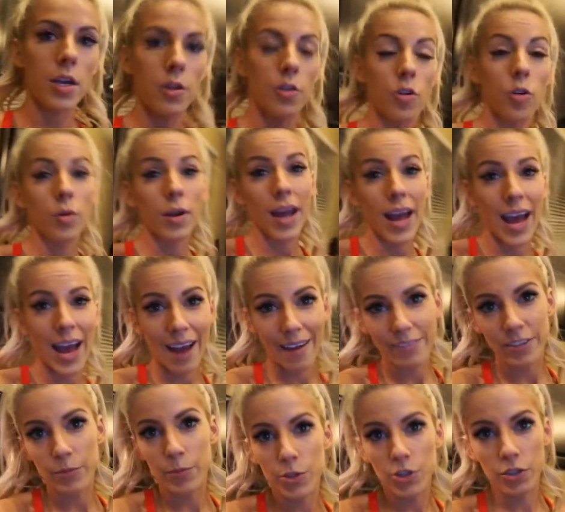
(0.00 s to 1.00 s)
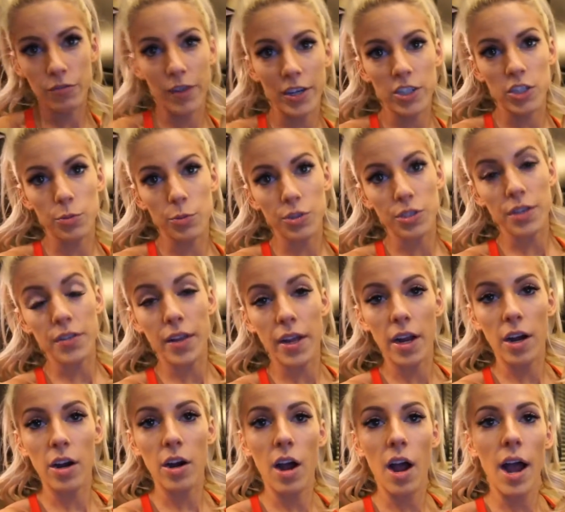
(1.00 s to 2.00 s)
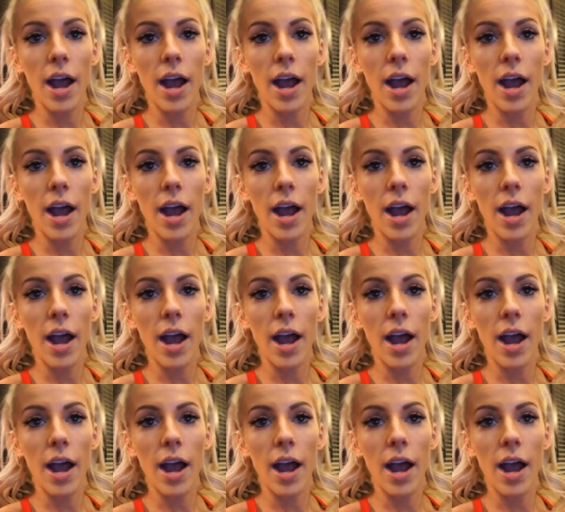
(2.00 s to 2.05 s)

You don't have to put your vegetables in there.